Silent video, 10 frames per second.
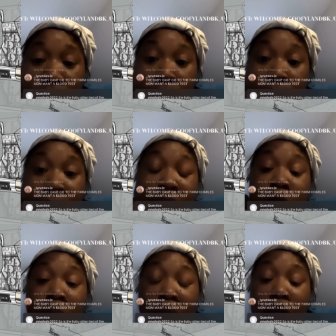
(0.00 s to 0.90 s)
That's what
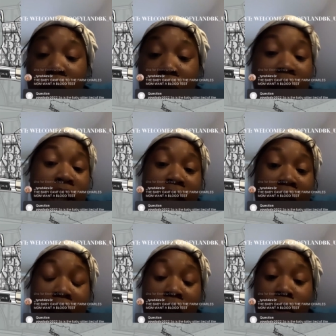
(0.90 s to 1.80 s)
I heard. They
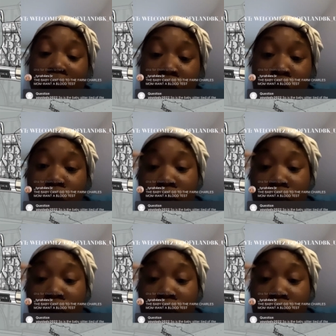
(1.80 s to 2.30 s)
signed their rights